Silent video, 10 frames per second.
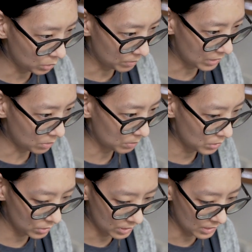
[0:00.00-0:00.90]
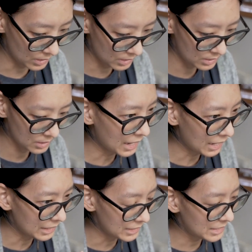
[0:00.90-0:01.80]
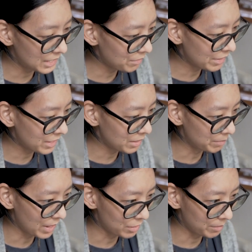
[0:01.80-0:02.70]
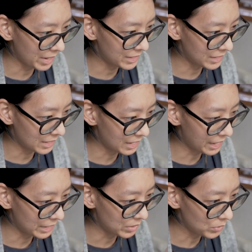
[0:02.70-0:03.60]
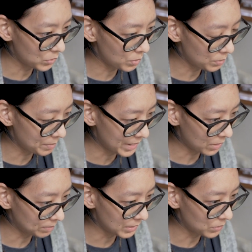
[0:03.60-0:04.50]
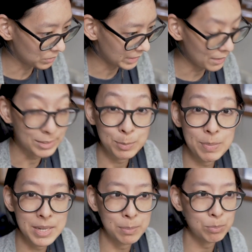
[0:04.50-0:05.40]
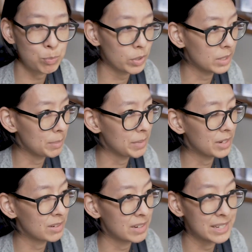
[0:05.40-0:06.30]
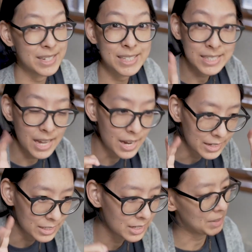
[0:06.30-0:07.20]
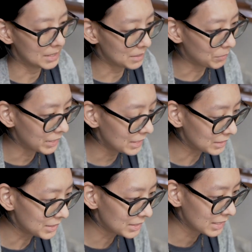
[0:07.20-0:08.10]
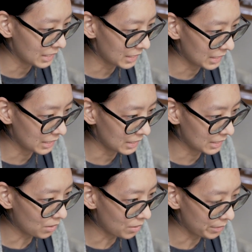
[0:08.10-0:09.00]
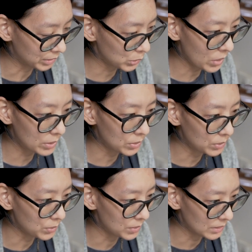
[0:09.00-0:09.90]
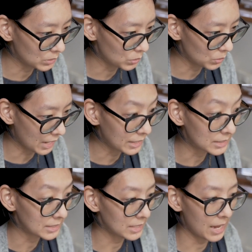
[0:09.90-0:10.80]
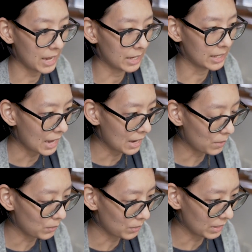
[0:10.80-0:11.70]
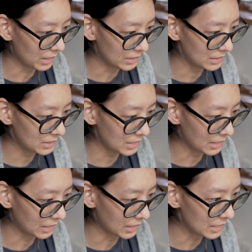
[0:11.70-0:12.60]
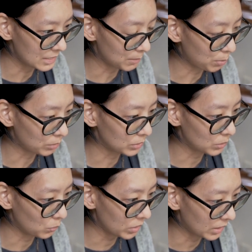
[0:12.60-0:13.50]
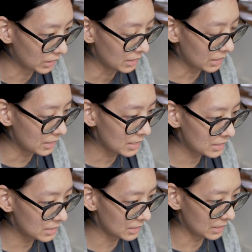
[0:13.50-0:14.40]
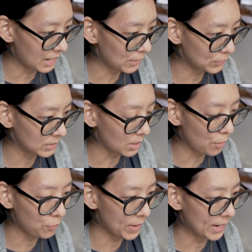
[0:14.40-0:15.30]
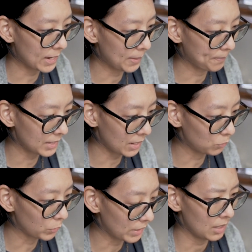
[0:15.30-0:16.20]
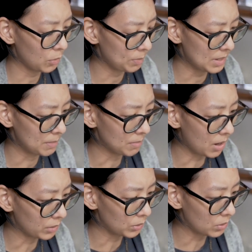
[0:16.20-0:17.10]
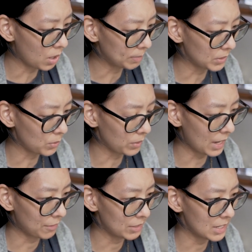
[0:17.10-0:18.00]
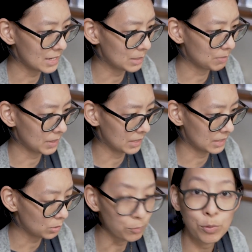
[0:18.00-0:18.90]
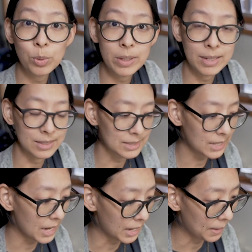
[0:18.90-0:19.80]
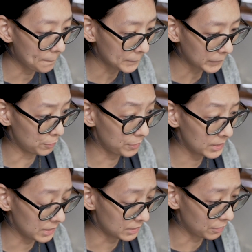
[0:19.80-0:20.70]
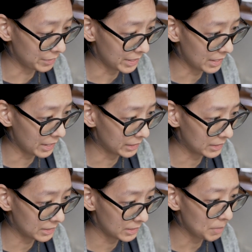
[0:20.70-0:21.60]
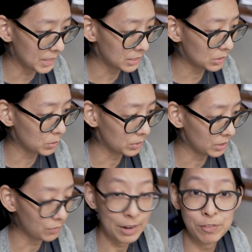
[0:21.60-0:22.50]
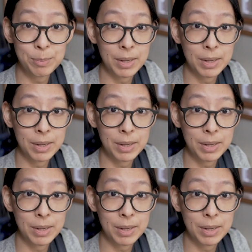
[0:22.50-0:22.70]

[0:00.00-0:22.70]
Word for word: to my computer here. I did everything in Mathematica. I know my optical layout, it's been preliminary designed by someone else, and all I was trying to do is to understand how uh, this thing is supposed to work. There is uh, other software that would help me model optical cavities, but to fully understand the physics of it, it's best to derive it